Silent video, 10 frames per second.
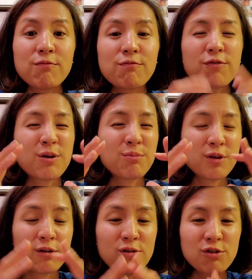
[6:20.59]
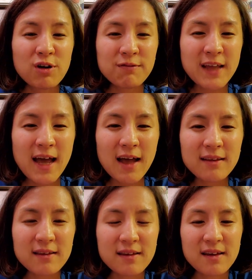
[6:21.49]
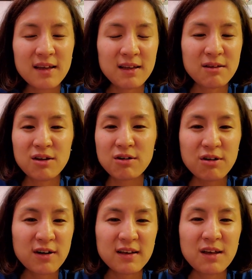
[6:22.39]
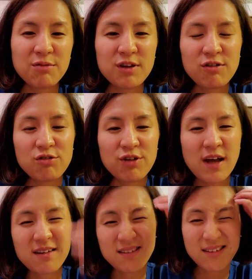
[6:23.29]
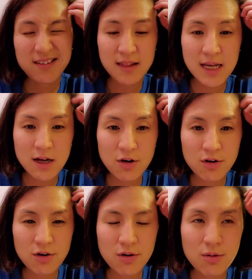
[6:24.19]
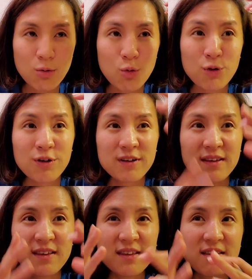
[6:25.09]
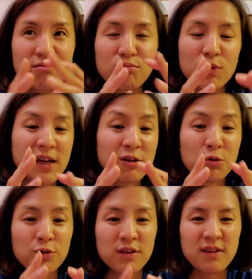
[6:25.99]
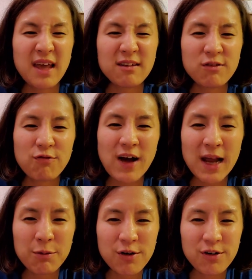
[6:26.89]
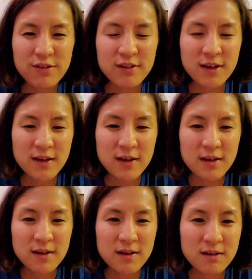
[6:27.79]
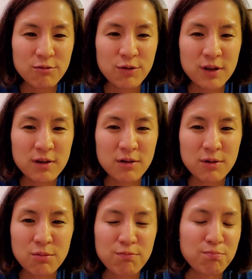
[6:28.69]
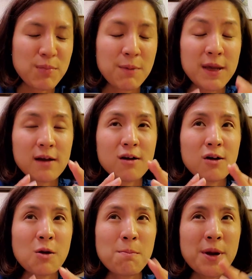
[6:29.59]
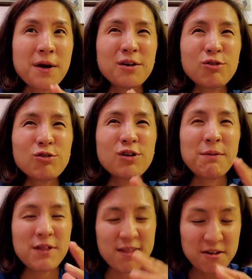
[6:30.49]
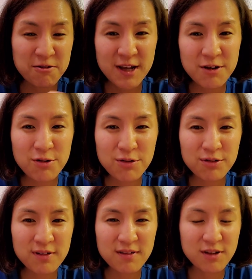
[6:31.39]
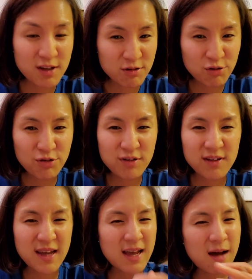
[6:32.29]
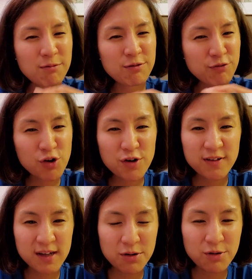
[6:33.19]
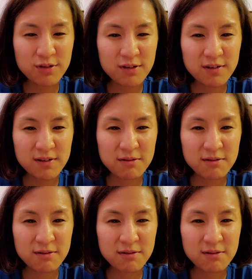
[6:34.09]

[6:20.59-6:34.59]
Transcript: from the look of that, the connective tissue has thicker or little dense fibers with maybe compared to epithelial tissues, they have fewer cells, and